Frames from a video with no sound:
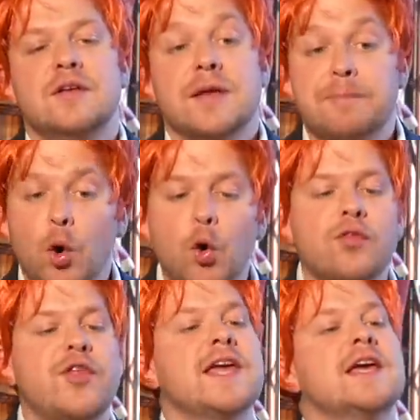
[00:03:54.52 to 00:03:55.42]
the
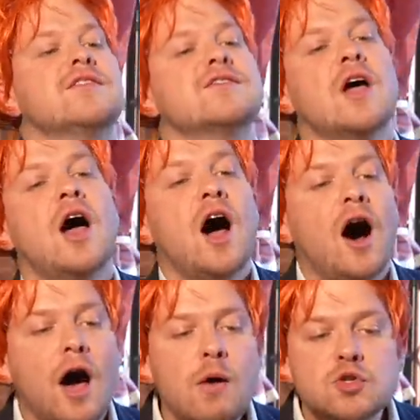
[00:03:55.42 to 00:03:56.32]
important thing is,
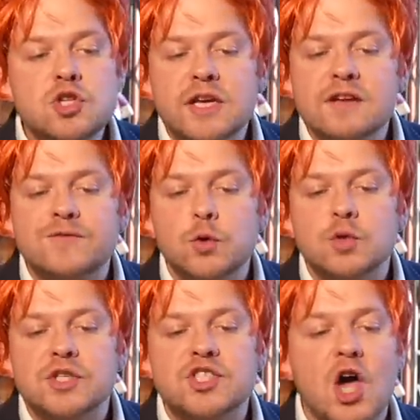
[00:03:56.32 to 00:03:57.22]
I was looking
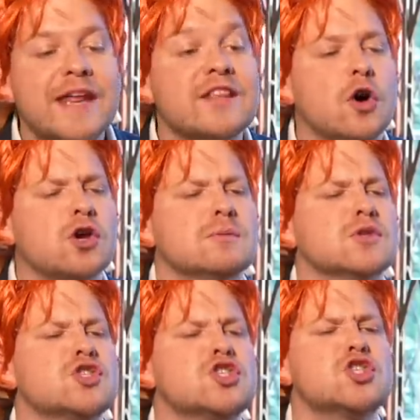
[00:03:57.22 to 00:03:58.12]
forward to signing
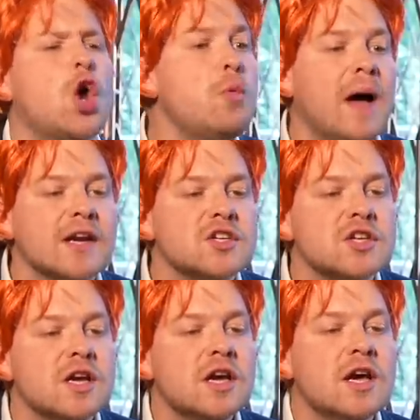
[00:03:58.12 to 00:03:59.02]
documents so
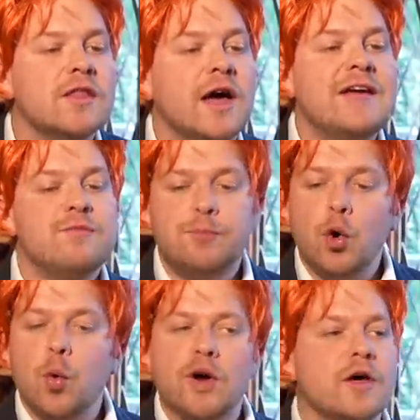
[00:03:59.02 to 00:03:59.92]
much, I even
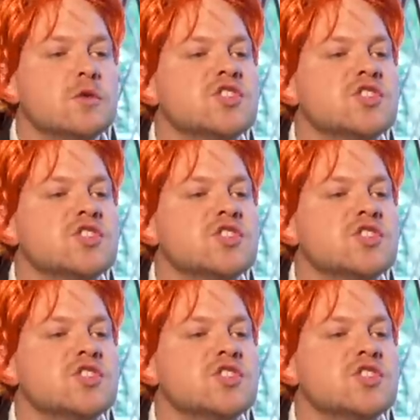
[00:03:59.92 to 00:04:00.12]
bought one of those